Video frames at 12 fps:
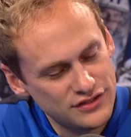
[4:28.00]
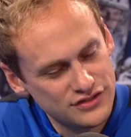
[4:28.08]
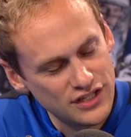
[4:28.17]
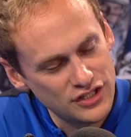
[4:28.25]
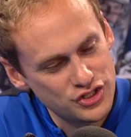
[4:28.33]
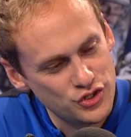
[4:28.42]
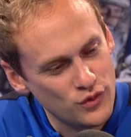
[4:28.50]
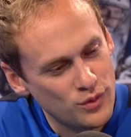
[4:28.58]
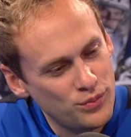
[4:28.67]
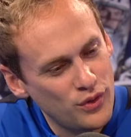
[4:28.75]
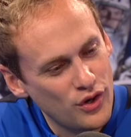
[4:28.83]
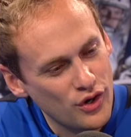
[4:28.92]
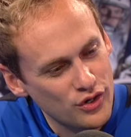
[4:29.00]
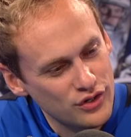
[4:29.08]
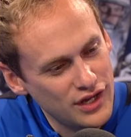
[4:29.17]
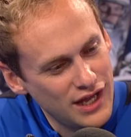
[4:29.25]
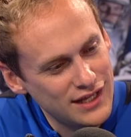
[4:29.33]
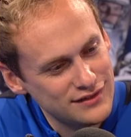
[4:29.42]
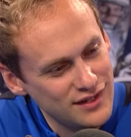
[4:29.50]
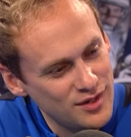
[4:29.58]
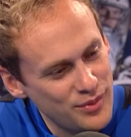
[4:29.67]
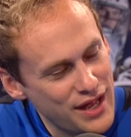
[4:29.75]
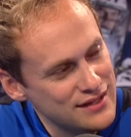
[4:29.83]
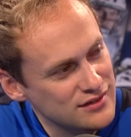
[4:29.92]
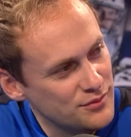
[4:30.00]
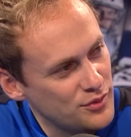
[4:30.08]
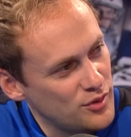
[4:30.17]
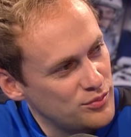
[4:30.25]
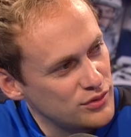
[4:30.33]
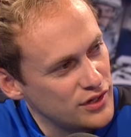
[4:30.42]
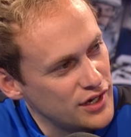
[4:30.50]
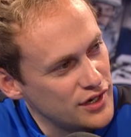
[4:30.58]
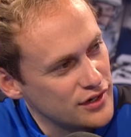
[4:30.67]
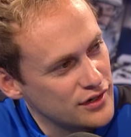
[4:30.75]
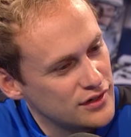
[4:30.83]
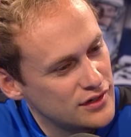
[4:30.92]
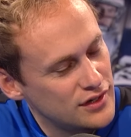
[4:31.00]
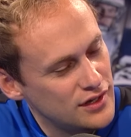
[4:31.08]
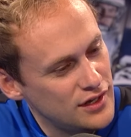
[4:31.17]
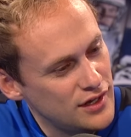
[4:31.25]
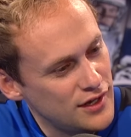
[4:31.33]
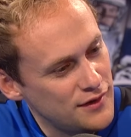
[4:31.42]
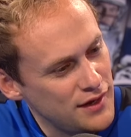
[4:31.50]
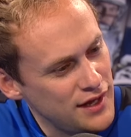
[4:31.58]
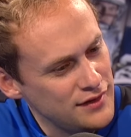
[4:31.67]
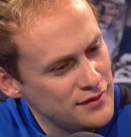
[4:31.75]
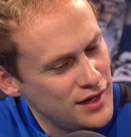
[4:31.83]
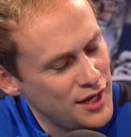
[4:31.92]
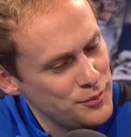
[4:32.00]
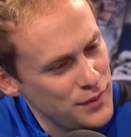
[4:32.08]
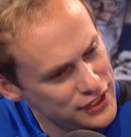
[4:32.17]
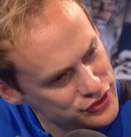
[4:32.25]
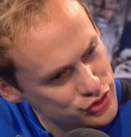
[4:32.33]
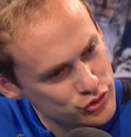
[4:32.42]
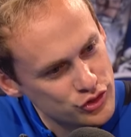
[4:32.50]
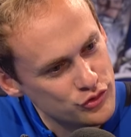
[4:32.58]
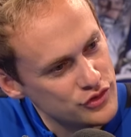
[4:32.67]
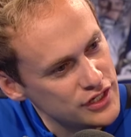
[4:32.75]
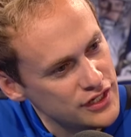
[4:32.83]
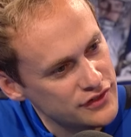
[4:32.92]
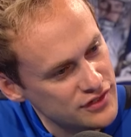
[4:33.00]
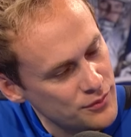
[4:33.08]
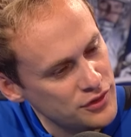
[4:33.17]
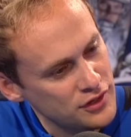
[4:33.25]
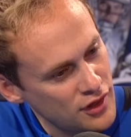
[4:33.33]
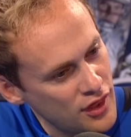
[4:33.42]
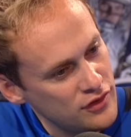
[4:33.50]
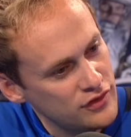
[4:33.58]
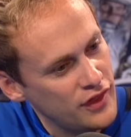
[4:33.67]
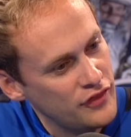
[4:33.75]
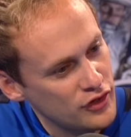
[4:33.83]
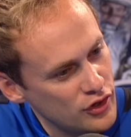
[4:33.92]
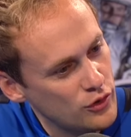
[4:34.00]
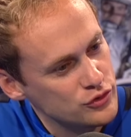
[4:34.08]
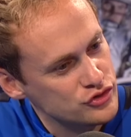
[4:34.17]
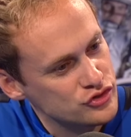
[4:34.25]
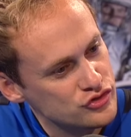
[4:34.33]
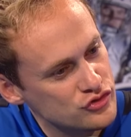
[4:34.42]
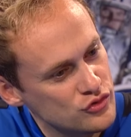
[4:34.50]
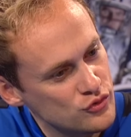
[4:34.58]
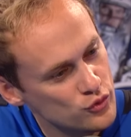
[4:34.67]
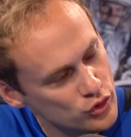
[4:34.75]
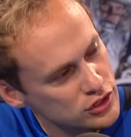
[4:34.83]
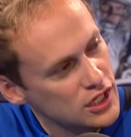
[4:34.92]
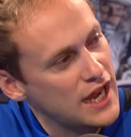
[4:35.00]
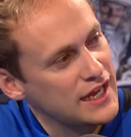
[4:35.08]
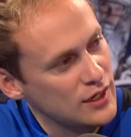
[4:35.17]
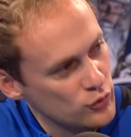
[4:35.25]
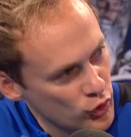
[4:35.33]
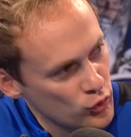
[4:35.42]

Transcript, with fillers: sets you apart as a basketball player uh, and and makes you unique? Something that that the coaches would like and would